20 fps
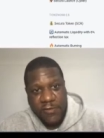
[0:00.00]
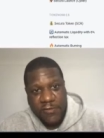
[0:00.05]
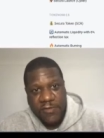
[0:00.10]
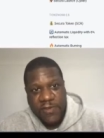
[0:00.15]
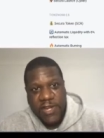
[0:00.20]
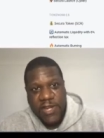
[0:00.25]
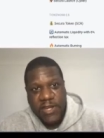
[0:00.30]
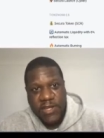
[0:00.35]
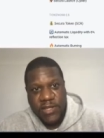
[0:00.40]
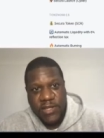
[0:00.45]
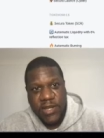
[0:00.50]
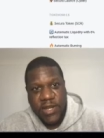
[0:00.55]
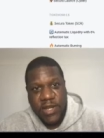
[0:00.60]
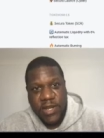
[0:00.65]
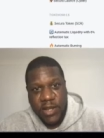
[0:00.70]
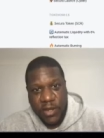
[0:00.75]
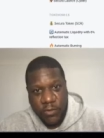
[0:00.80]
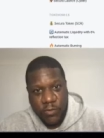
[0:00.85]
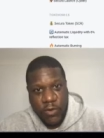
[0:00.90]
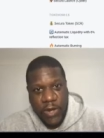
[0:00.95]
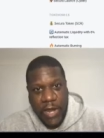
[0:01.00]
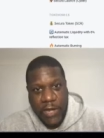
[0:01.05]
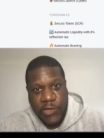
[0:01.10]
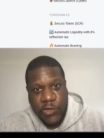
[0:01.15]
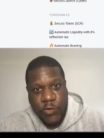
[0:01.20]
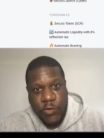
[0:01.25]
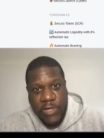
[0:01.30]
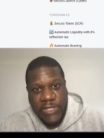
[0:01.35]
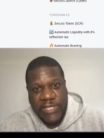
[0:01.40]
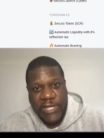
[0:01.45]
fees and all that
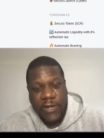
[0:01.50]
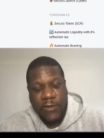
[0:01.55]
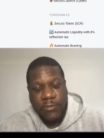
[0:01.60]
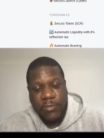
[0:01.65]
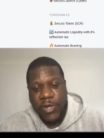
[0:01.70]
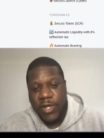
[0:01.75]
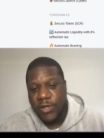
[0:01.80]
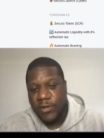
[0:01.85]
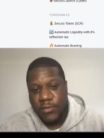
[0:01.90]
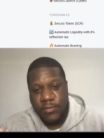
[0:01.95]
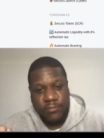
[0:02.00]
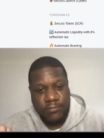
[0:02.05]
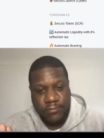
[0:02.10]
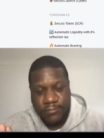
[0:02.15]
sort of stuff, but